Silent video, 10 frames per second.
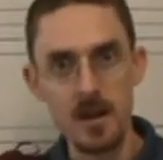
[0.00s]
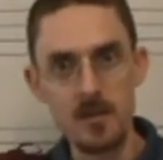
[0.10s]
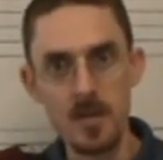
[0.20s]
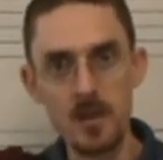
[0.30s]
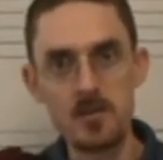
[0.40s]
kind
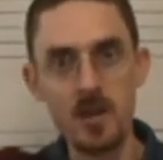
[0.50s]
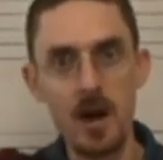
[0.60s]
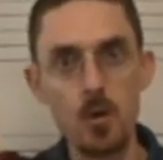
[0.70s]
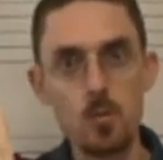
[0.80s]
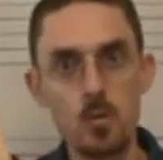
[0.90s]
of that
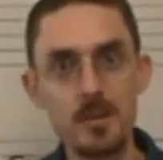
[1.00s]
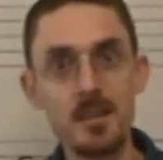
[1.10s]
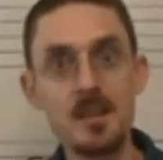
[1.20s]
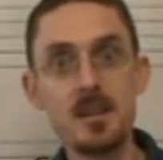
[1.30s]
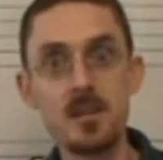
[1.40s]
downward
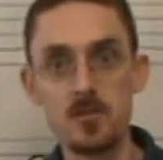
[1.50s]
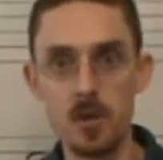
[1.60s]
leading